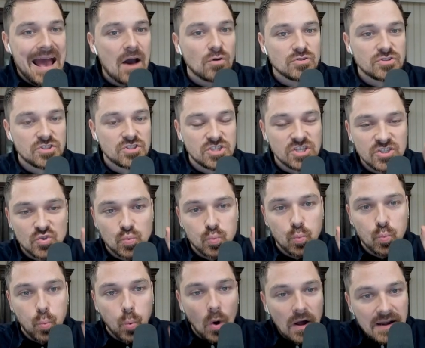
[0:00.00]
just
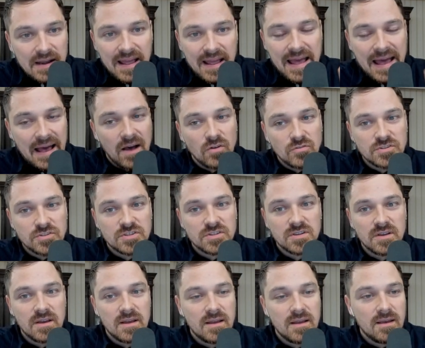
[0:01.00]
one house
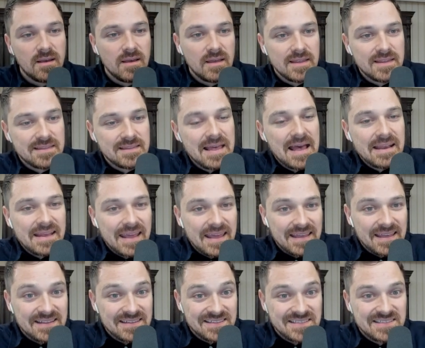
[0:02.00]
that they
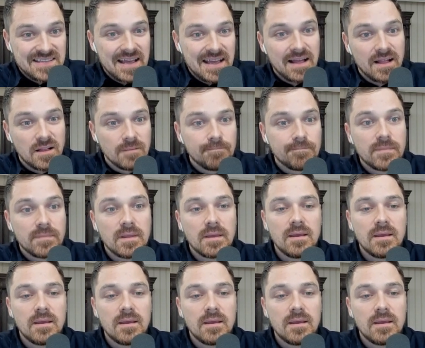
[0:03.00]
can sell